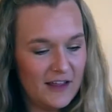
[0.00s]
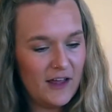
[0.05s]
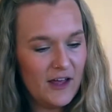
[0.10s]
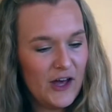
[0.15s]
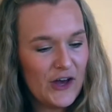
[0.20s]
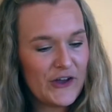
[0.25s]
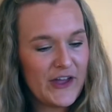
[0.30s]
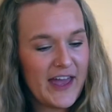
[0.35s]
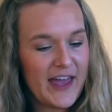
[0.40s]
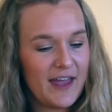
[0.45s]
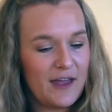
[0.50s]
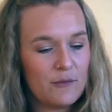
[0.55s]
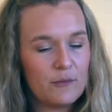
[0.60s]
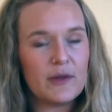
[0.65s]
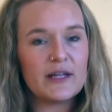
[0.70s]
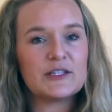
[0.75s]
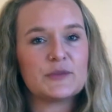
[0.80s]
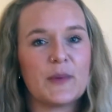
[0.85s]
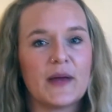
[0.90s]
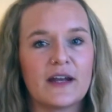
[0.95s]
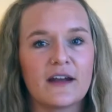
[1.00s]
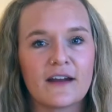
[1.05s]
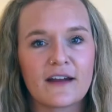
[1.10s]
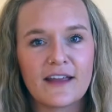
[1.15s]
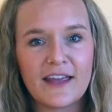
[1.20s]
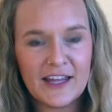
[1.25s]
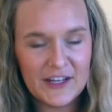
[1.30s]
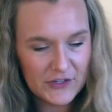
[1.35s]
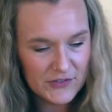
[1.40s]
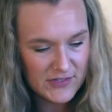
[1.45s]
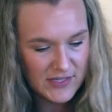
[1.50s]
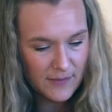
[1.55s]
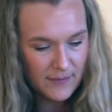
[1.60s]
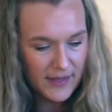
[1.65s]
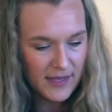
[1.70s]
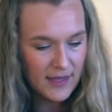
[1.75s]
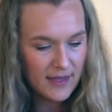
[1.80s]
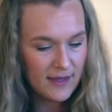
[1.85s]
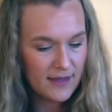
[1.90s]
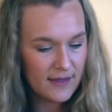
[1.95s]
Okay, much better. Can you see
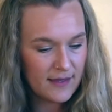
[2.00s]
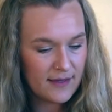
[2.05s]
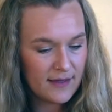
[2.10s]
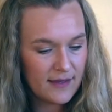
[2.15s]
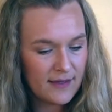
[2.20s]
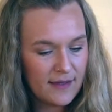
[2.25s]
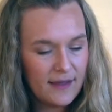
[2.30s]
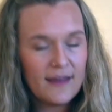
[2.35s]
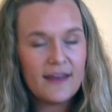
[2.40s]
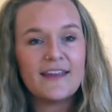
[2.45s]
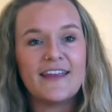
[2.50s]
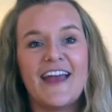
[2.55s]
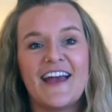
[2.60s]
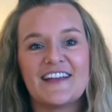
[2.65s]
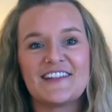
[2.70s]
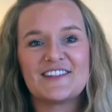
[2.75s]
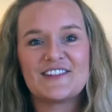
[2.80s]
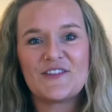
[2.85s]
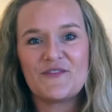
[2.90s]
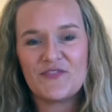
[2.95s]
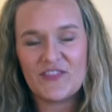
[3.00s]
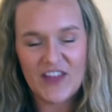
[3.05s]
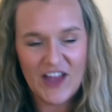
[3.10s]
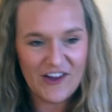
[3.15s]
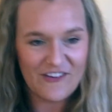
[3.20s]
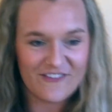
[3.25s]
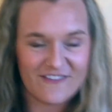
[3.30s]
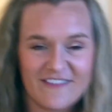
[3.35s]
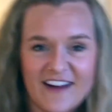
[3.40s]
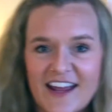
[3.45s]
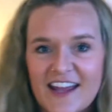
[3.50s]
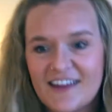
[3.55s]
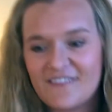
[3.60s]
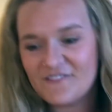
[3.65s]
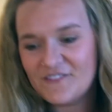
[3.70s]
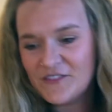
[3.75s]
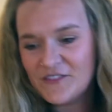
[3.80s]
me? Yes. All right.